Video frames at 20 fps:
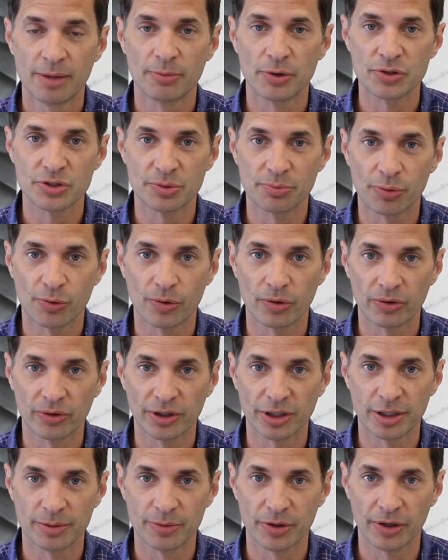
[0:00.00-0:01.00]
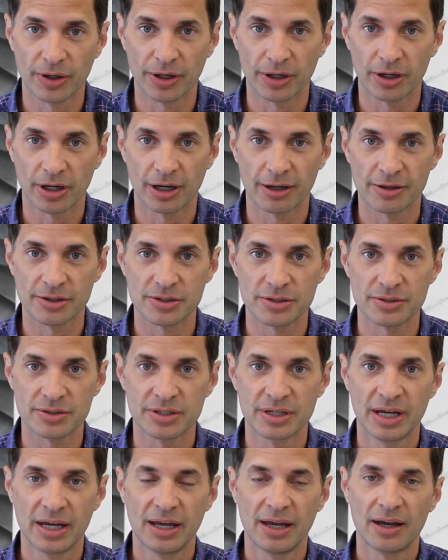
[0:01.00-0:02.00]
most importantly community
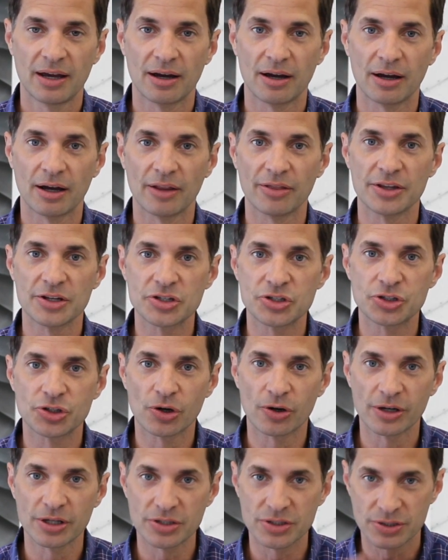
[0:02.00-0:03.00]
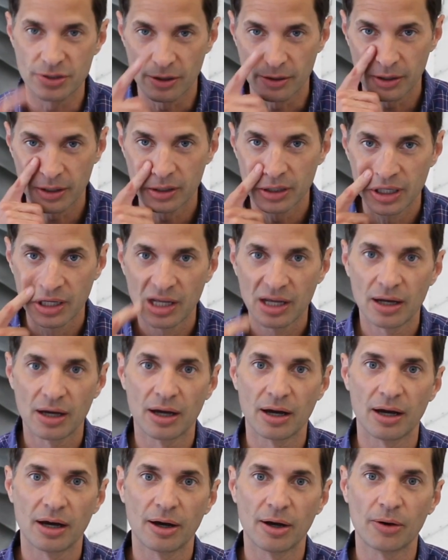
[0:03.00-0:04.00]
colleges. This journey started
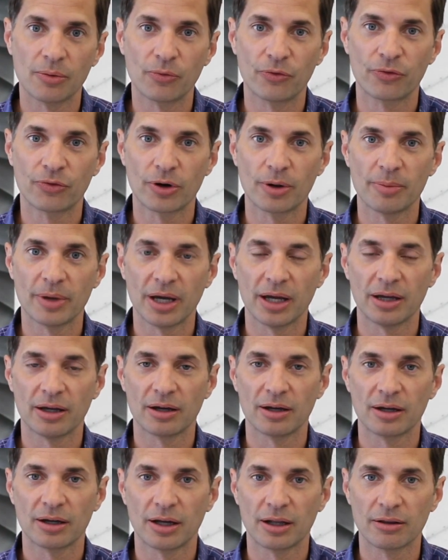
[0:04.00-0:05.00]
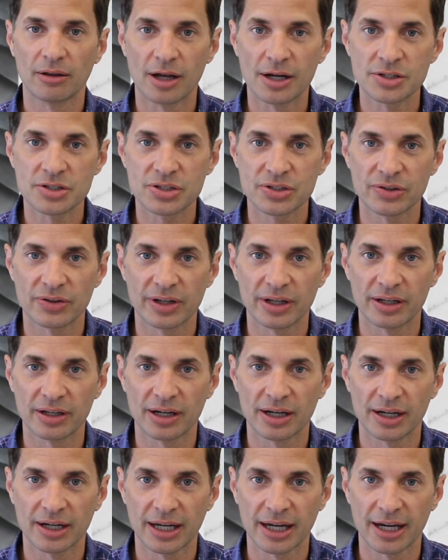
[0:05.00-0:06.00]
from a lunch that
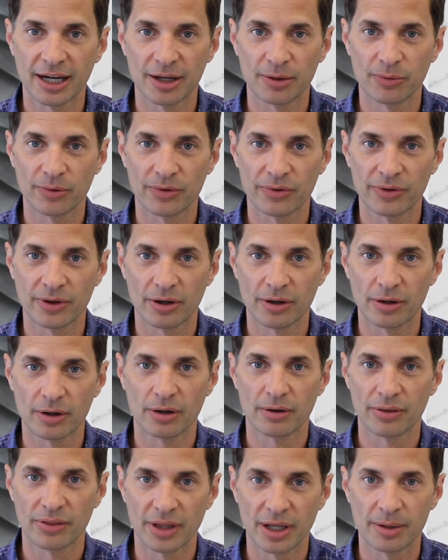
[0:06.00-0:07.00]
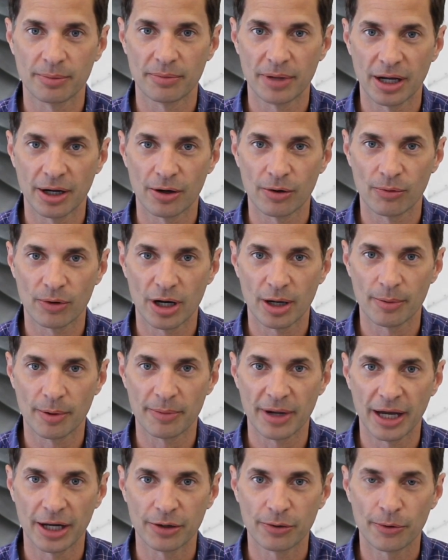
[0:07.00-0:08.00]
I had with our then Mayor, Rahm
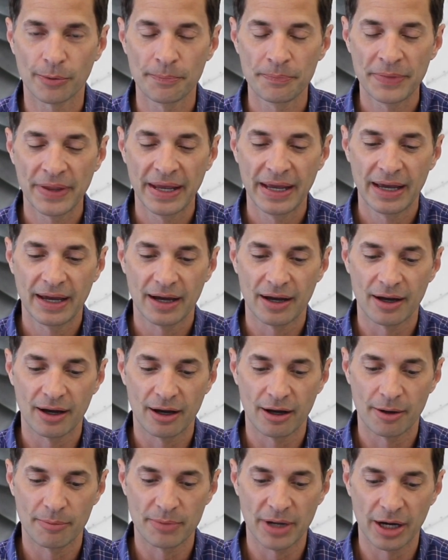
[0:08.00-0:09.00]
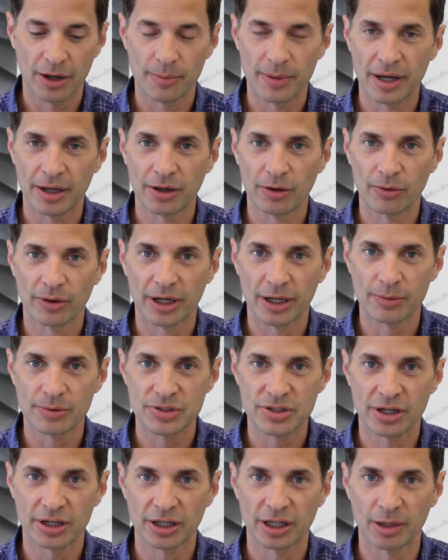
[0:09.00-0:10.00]
Emanuel. Mayor Emanuel and I were
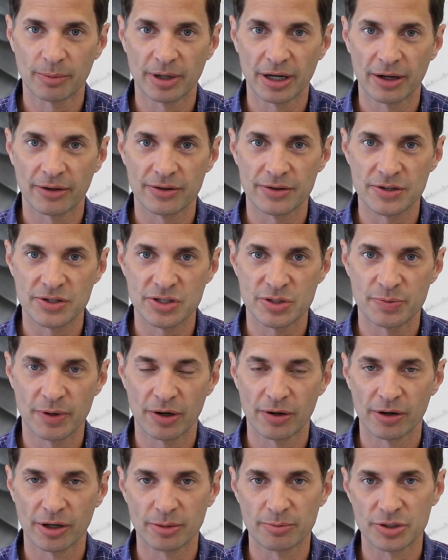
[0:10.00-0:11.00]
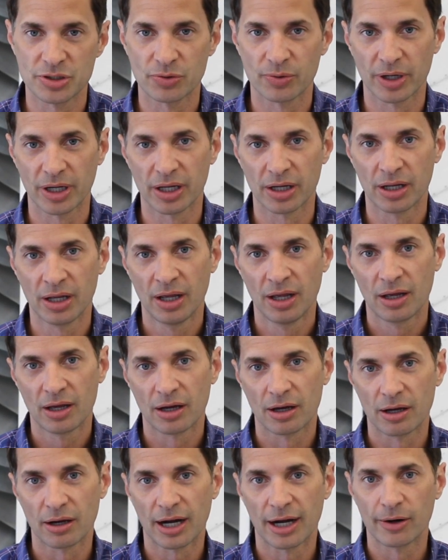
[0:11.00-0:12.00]
talking about the disparity between
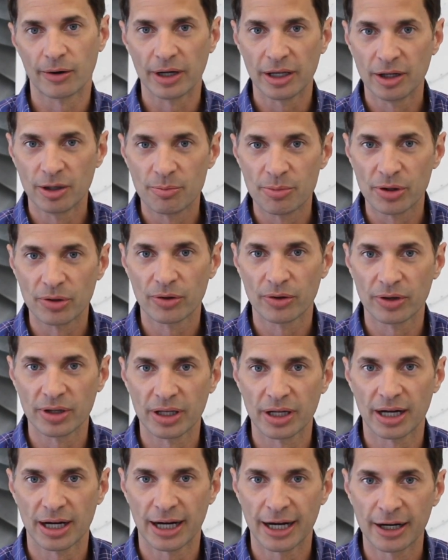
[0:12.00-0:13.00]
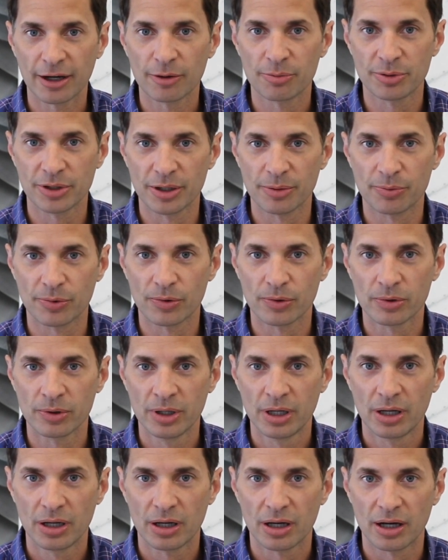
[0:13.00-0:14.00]
our inability to hire people
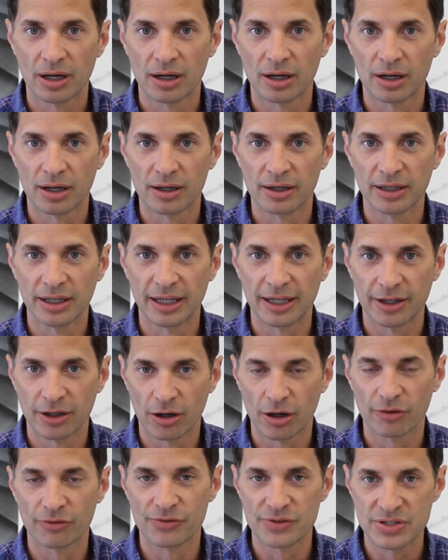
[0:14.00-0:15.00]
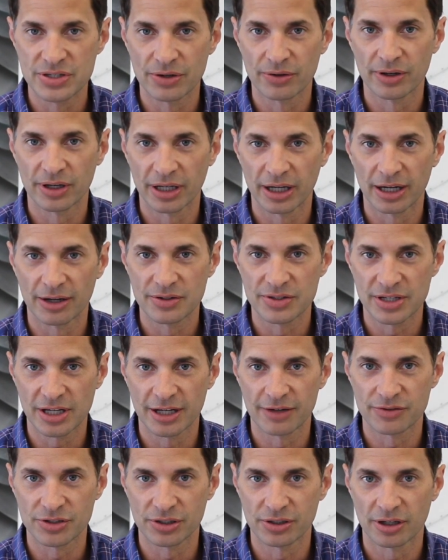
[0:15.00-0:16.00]
in our facility outside
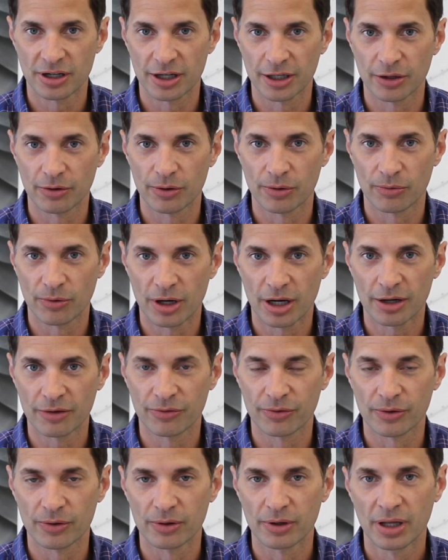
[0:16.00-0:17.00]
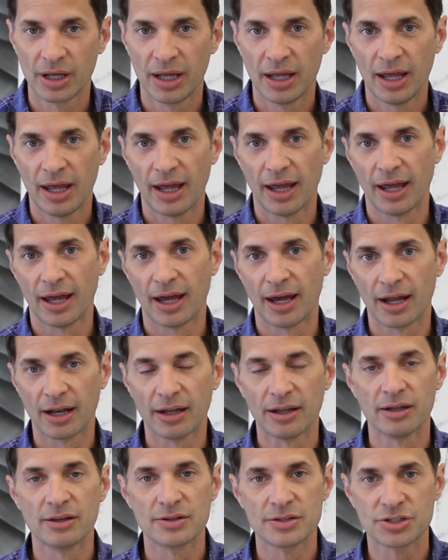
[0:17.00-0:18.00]
of Chicago and Rockford, and
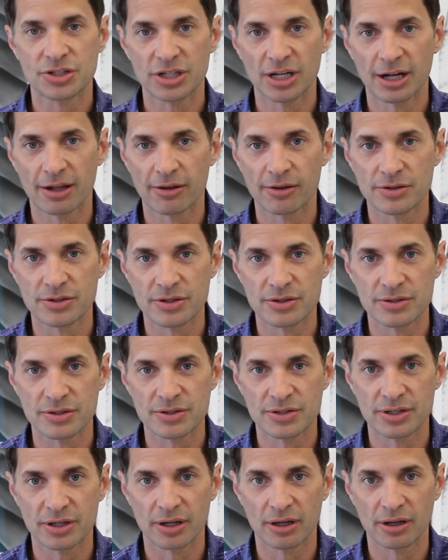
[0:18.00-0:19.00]
his challenges